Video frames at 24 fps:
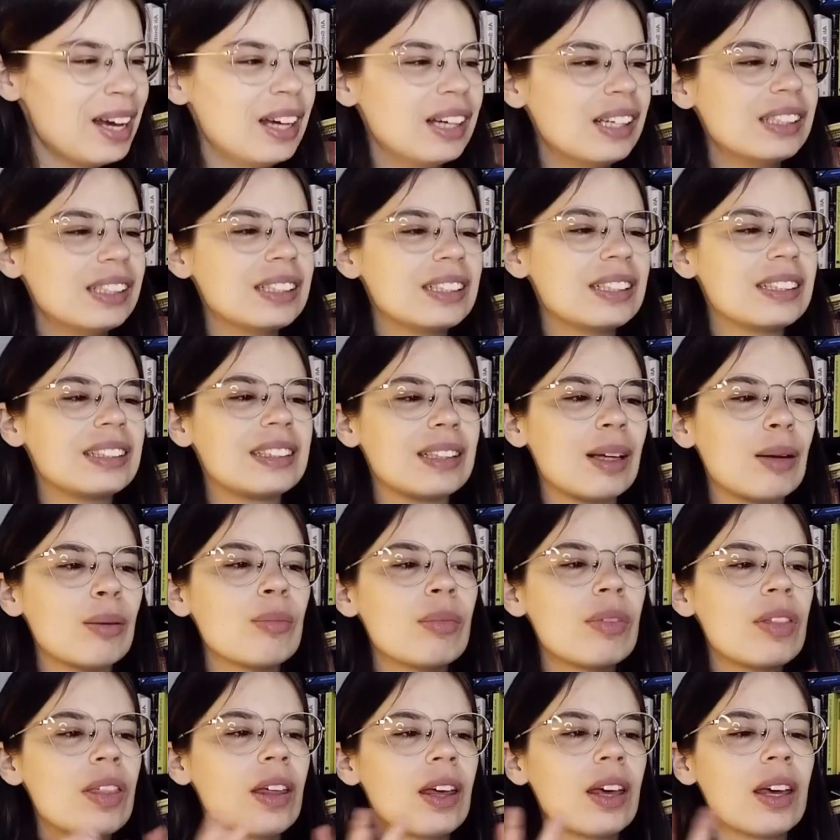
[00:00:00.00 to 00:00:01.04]

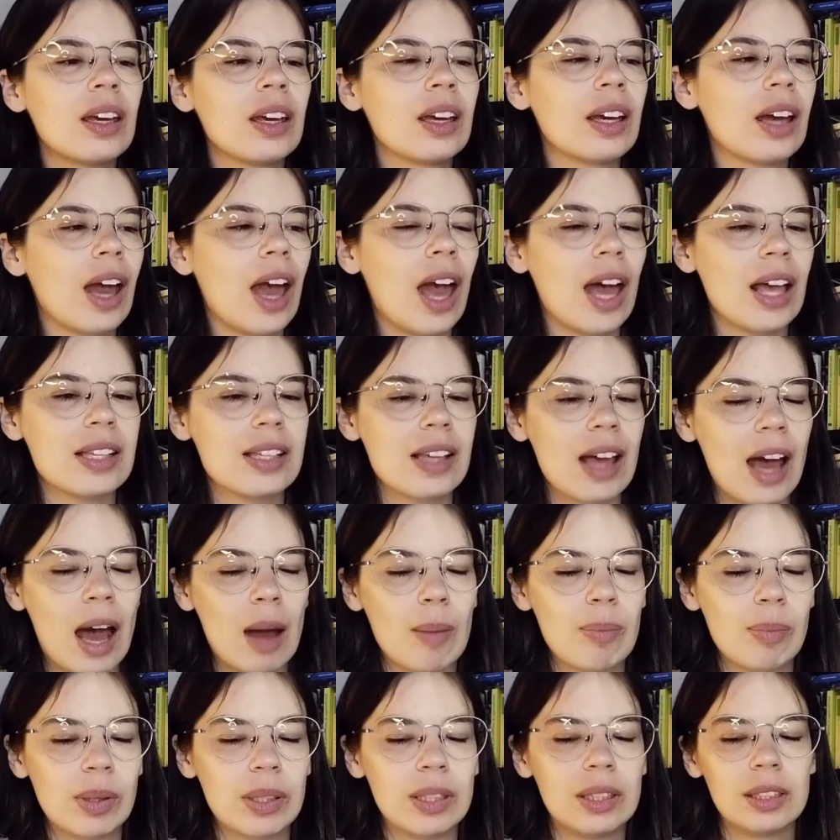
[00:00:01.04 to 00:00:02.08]
Something has
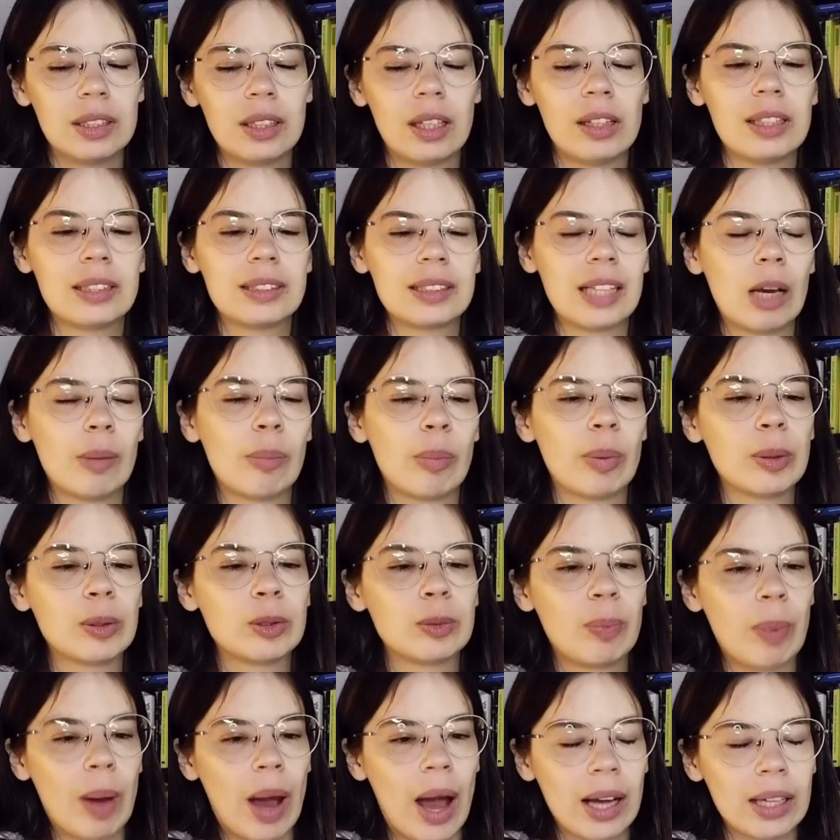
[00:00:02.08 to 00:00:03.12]
happened in the disciple's
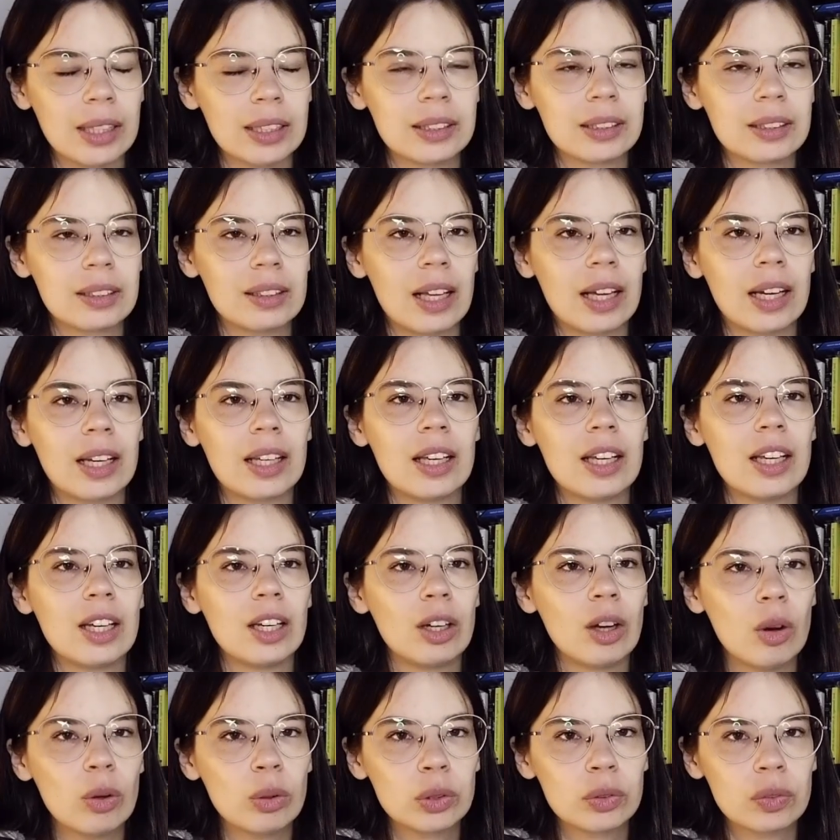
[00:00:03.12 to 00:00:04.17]
past that he
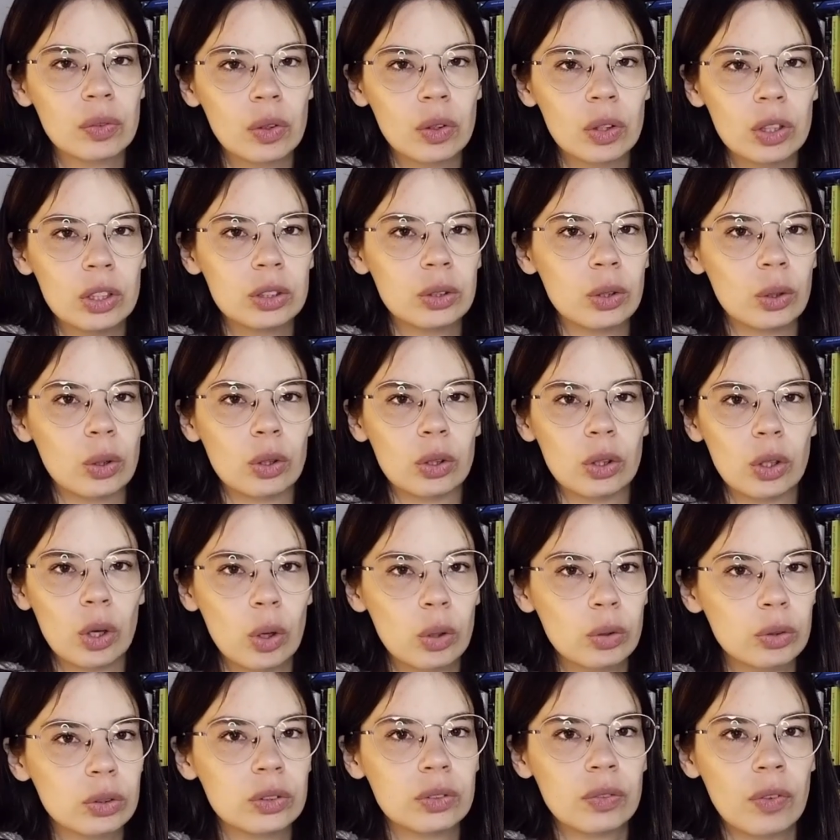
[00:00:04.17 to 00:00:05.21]
knows Voit or
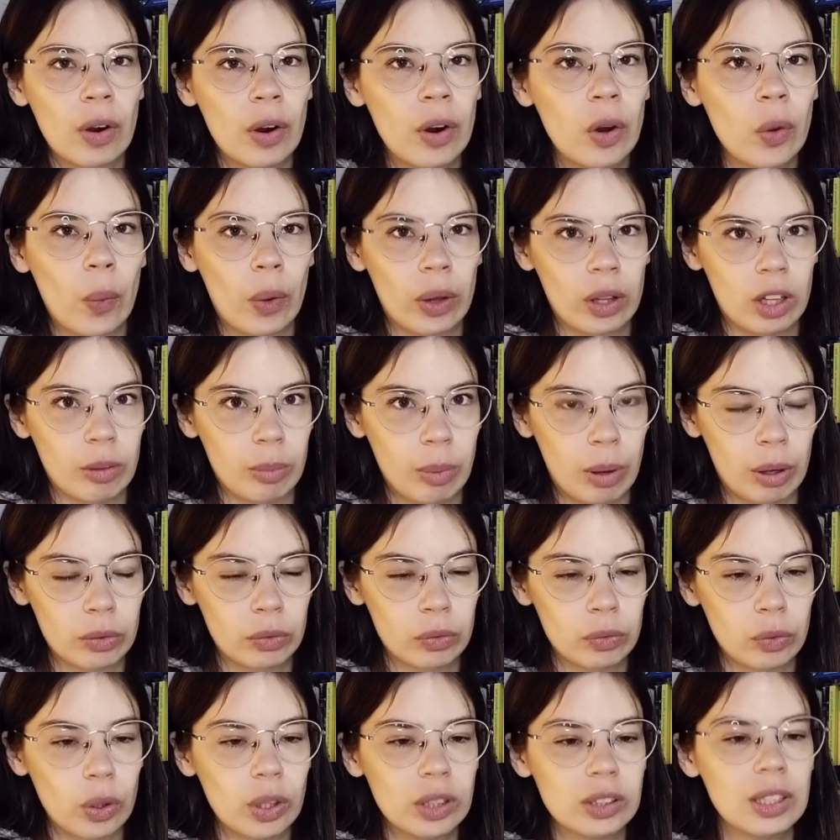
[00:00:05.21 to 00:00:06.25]
knows very well about
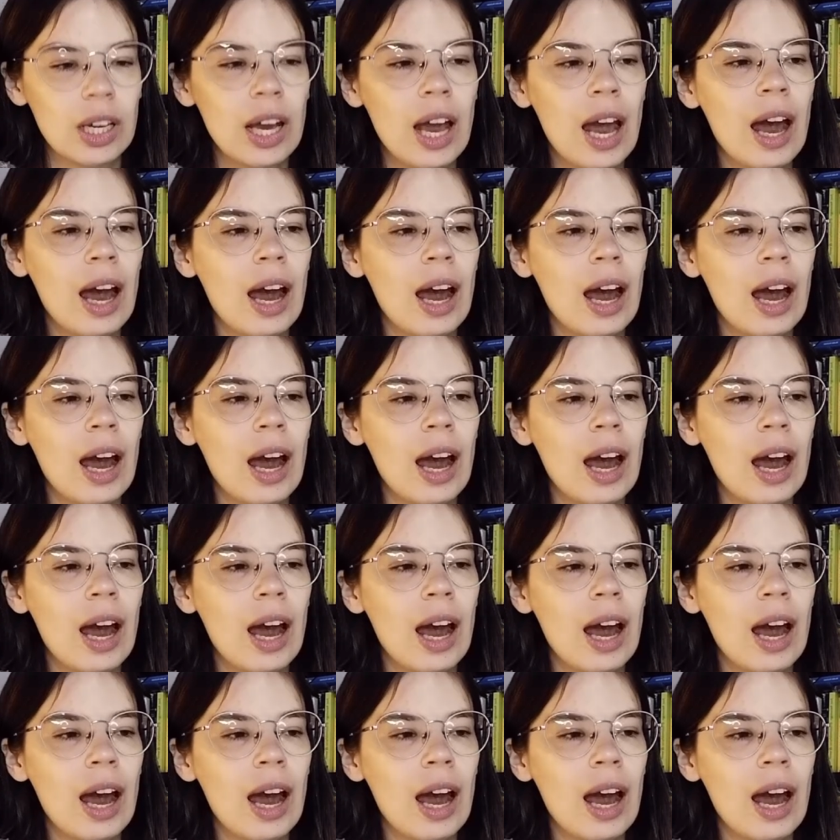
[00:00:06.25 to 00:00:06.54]
Voit.